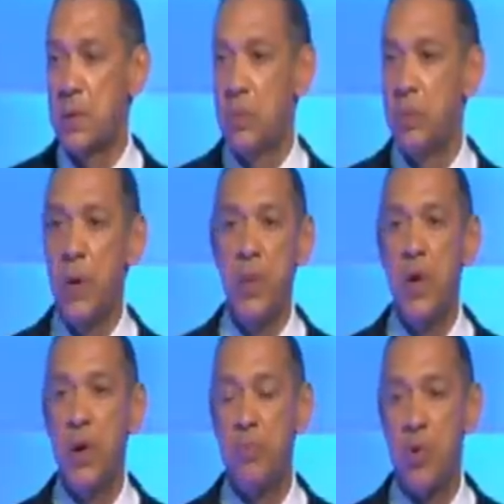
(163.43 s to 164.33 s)
When we
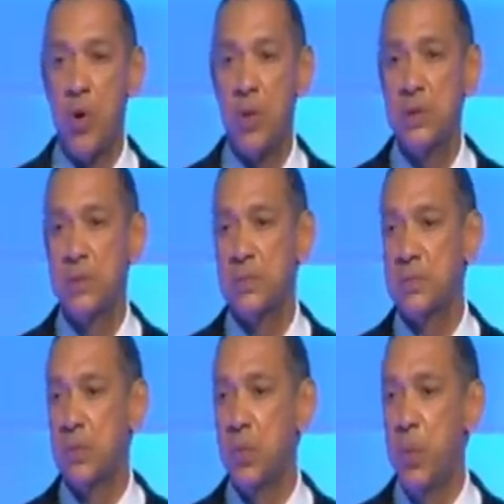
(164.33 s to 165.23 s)
go abroad,
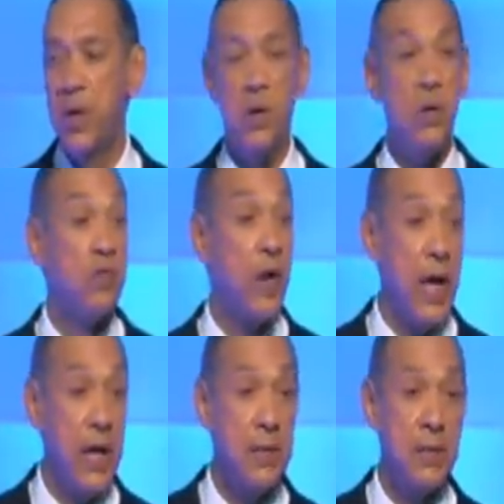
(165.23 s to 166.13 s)
we go look for
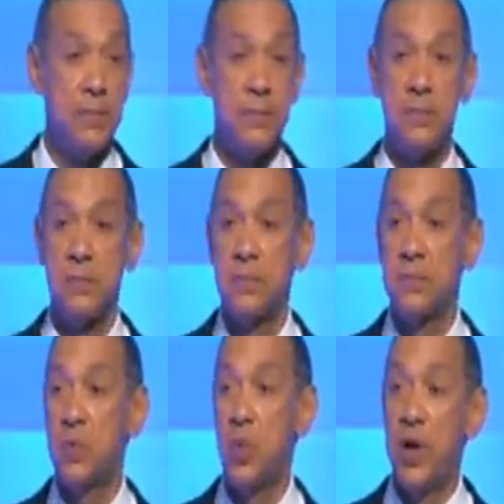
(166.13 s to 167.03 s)
aid.
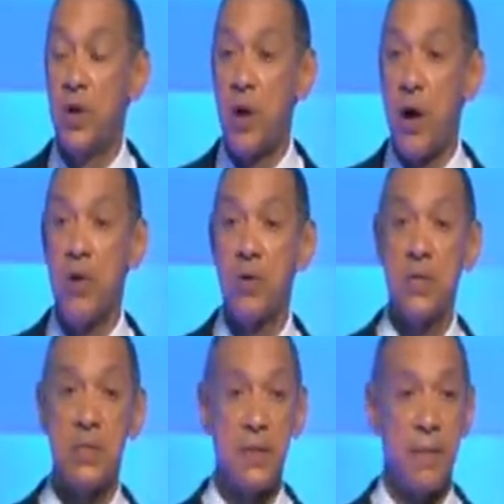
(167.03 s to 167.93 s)
We go to
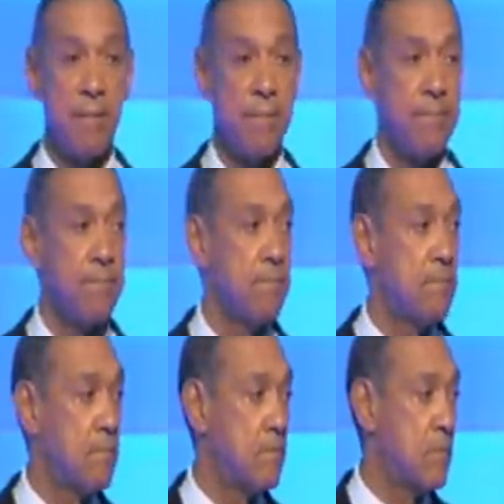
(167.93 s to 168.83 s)
Congress,
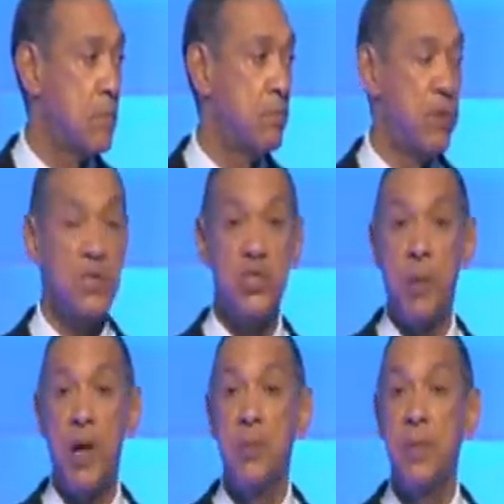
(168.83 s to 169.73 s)
British
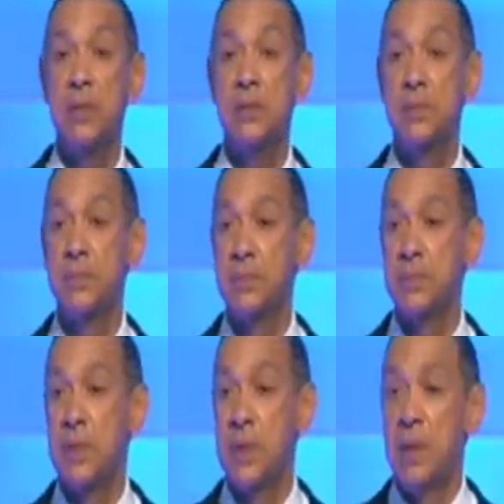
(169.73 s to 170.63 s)
Parliament.
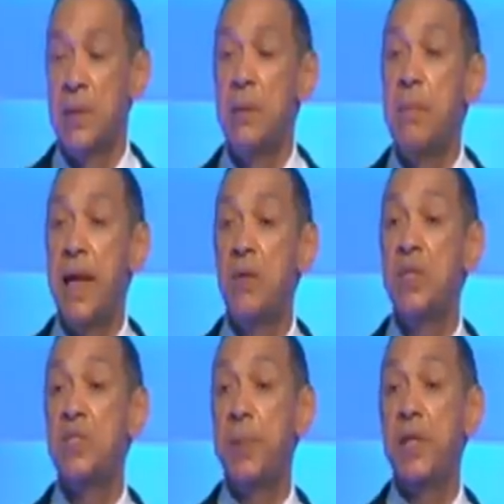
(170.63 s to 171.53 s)
The man
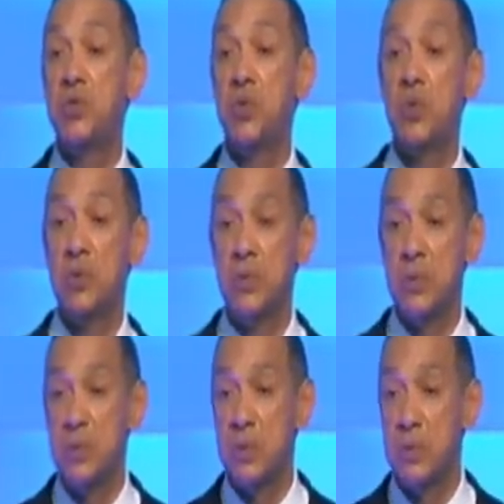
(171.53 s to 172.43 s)
we speak to,
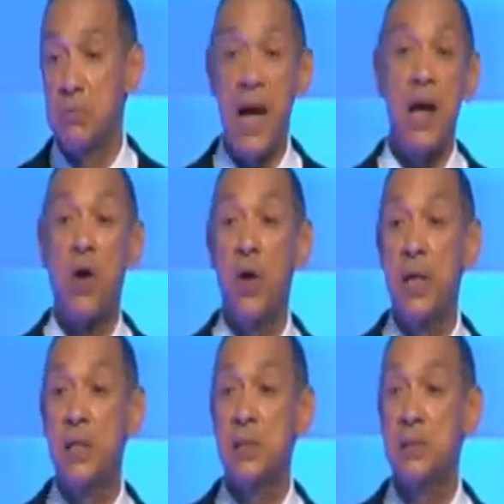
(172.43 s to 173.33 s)
my
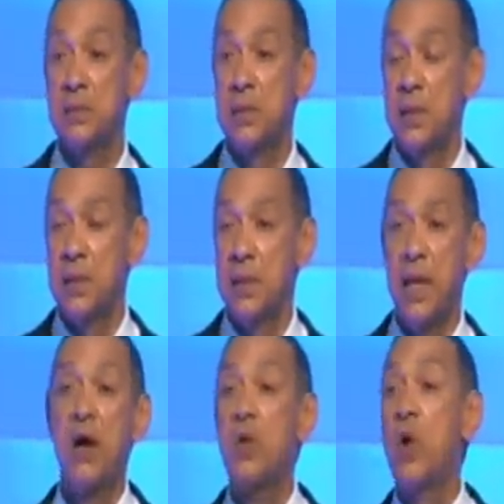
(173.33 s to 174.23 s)
colleagues, they
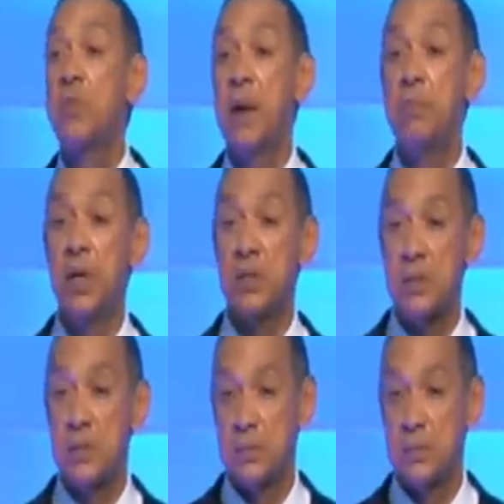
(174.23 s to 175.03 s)
go to work by bus.